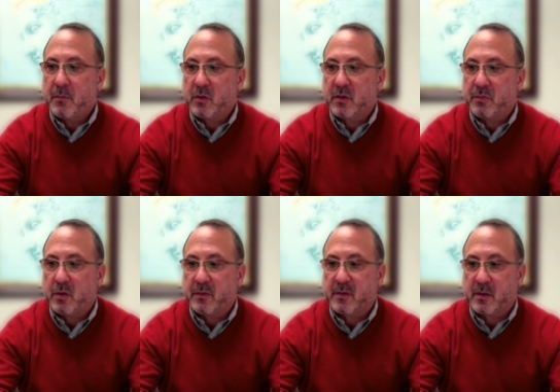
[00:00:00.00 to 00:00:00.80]

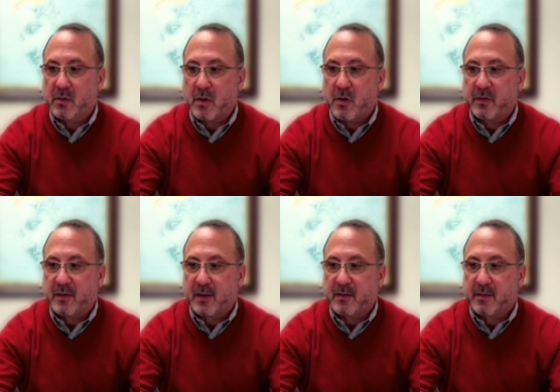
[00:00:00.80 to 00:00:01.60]
multiple
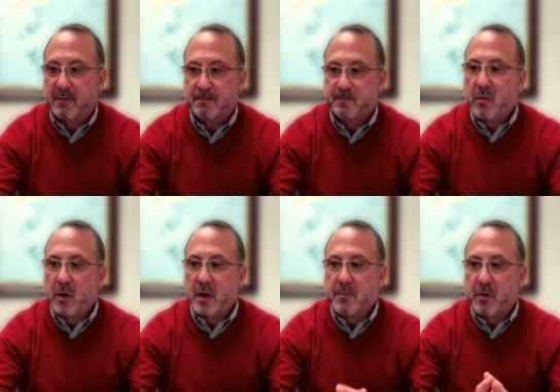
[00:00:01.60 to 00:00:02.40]
sclerosis. There
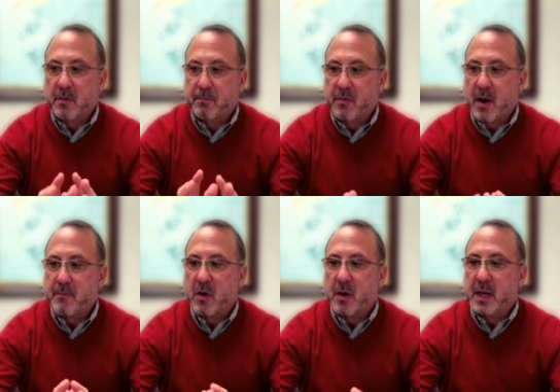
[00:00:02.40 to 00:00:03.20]
were a number of
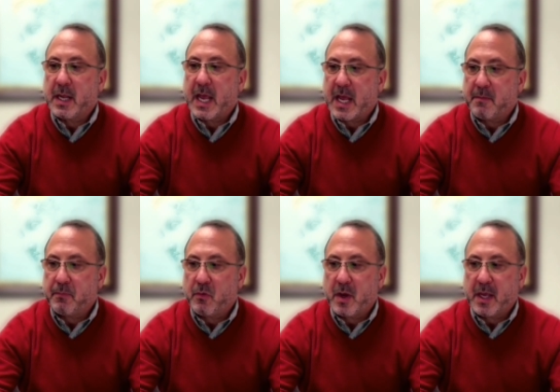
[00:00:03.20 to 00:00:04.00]
primary
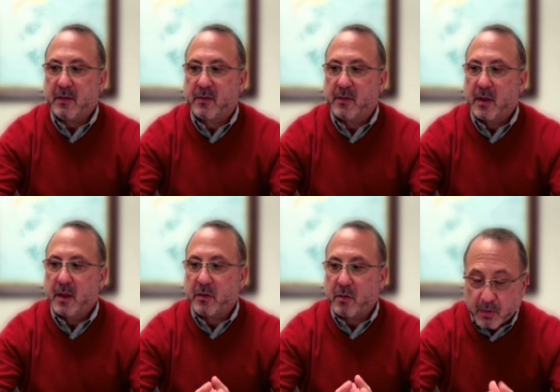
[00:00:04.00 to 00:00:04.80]
endpoints,
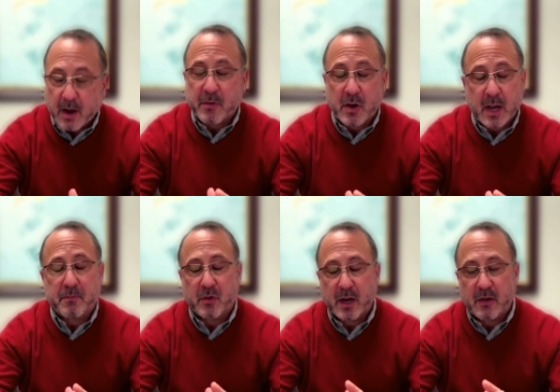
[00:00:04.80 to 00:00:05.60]
or the primary
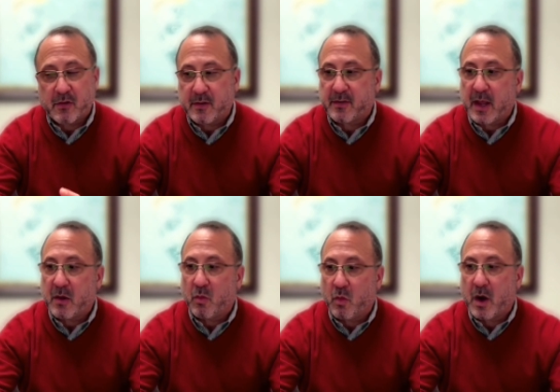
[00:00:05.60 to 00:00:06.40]
endpoint, I should
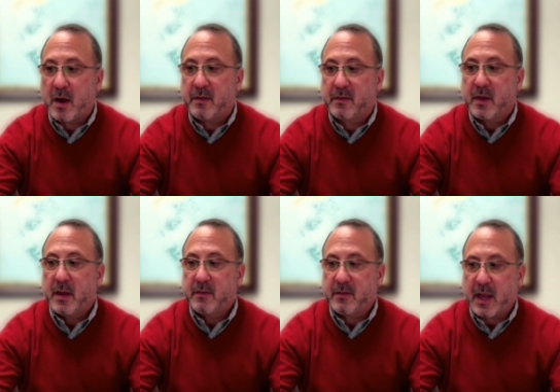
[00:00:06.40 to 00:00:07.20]
say, was
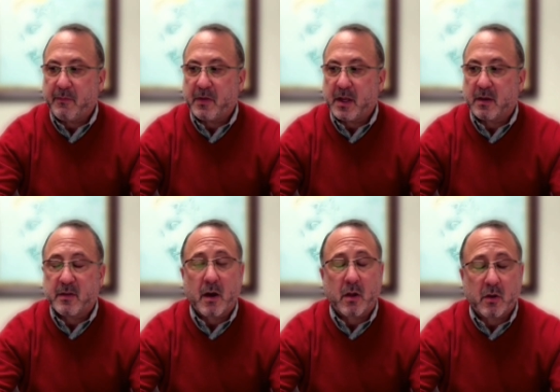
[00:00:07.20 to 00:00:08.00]
safety
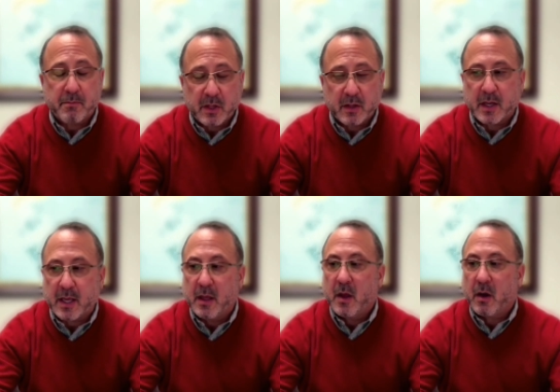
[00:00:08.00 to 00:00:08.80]
and
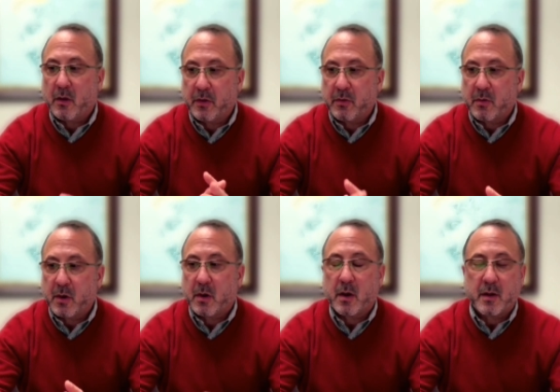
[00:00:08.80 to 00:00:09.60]
tolerability, although there
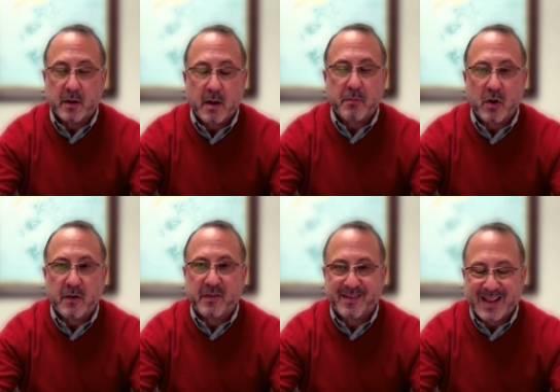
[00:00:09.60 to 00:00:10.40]
were a number
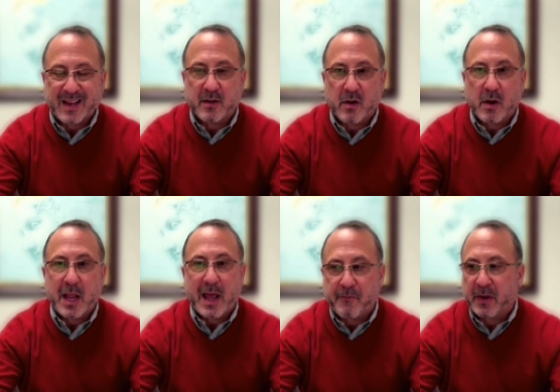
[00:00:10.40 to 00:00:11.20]
of
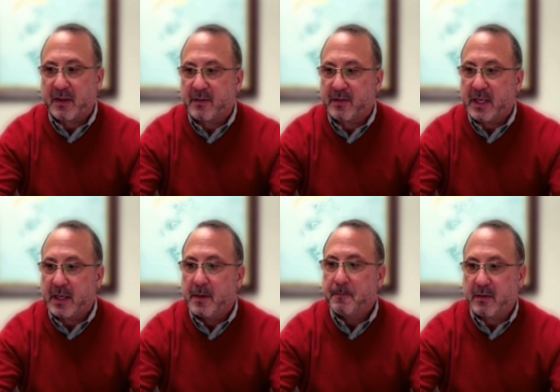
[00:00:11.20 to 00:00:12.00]
secondary
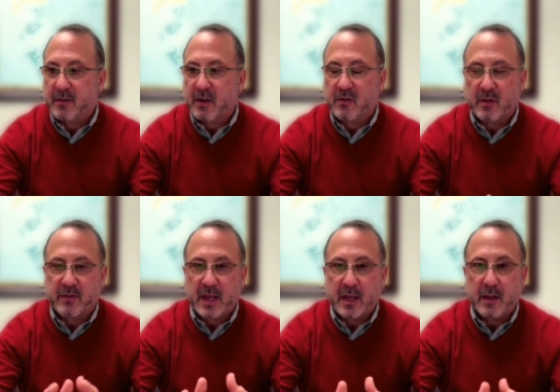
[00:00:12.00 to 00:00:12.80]
efficacy points, such
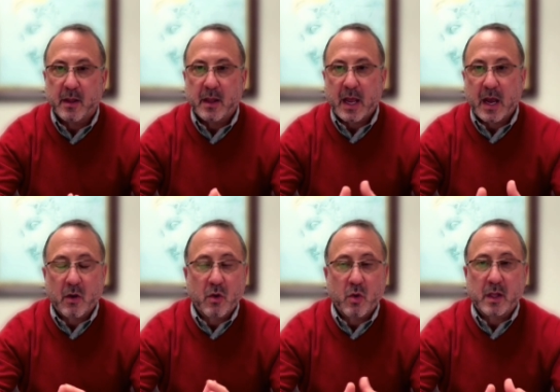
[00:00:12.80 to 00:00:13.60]
as
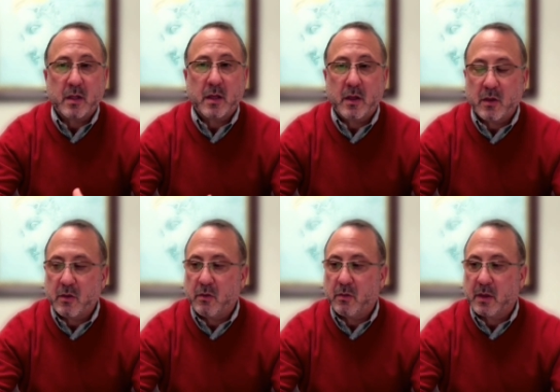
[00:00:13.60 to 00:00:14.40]
how
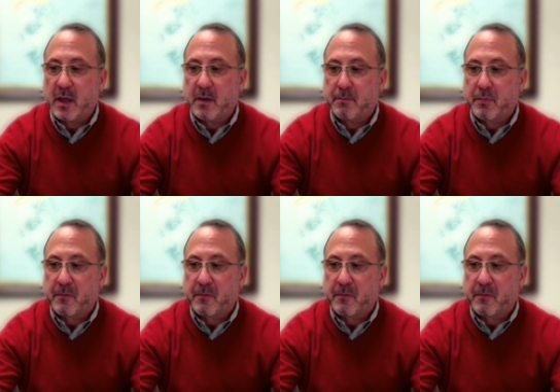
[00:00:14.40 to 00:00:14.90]
quickly you can